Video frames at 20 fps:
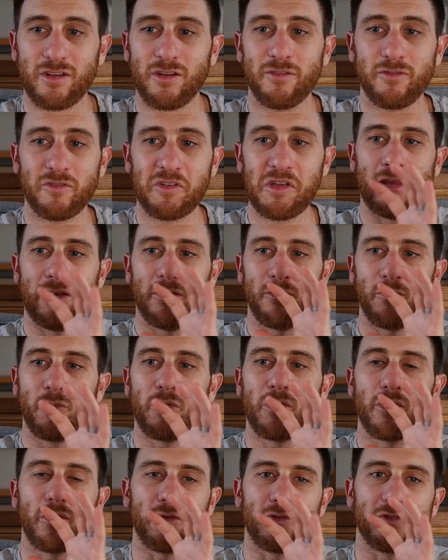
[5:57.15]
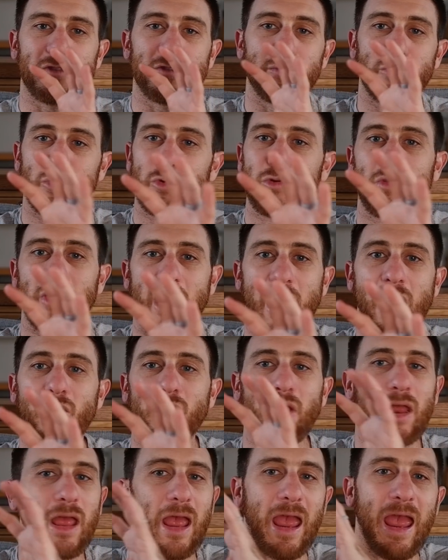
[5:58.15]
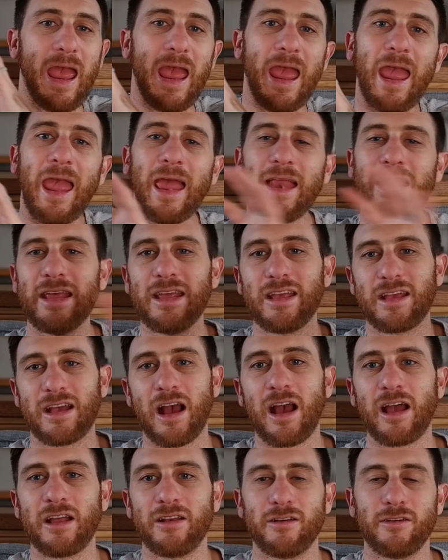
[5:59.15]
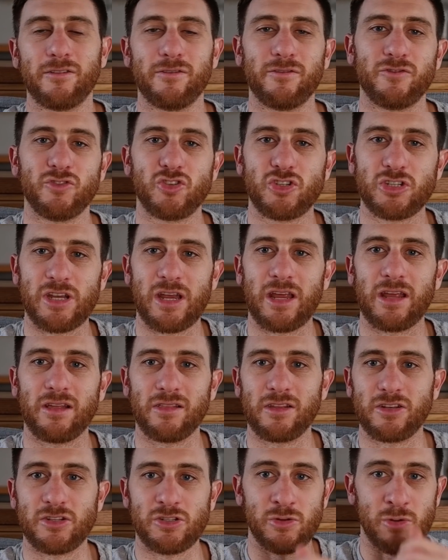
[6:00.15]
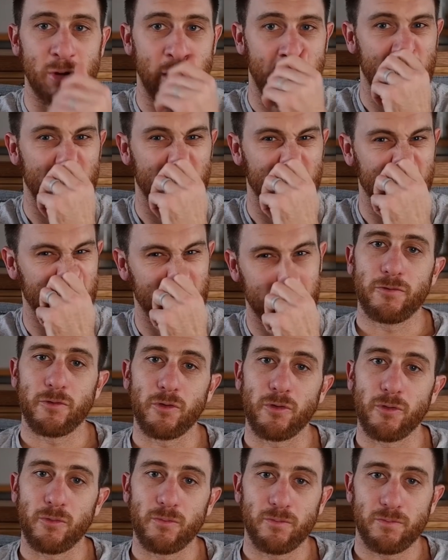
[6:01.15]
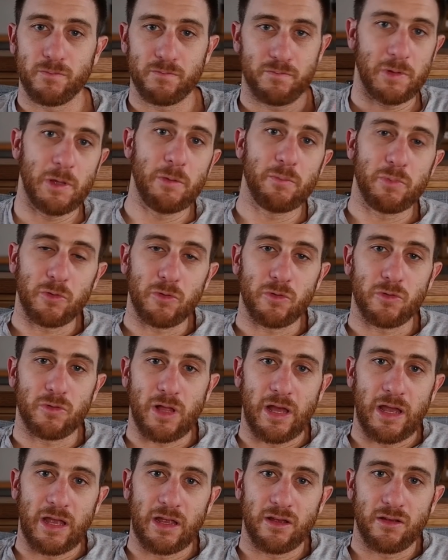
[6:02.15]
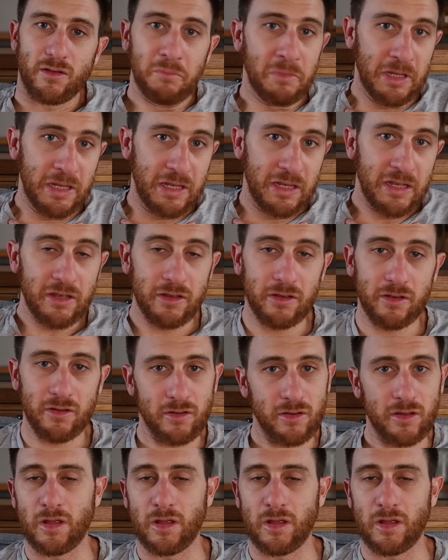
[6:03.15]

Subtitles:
stuff. It will smooth out any kind of shake that you have. For people like me